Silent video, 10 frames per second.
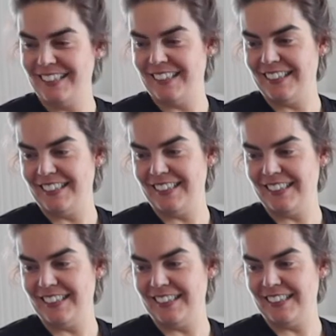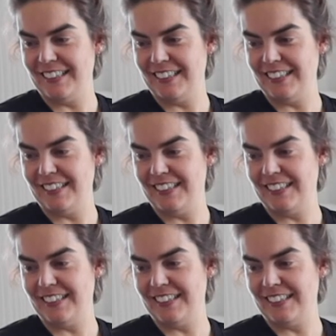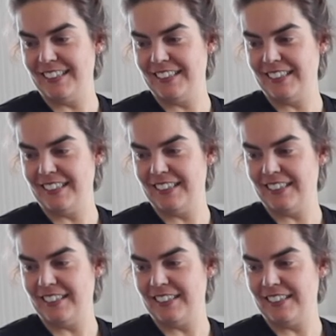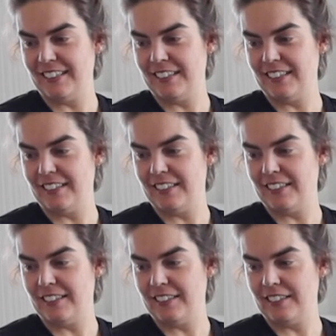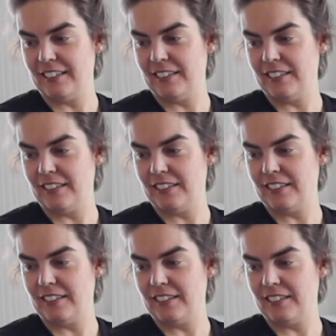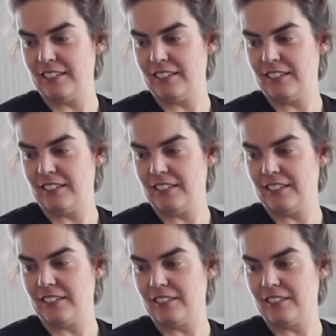[no speech]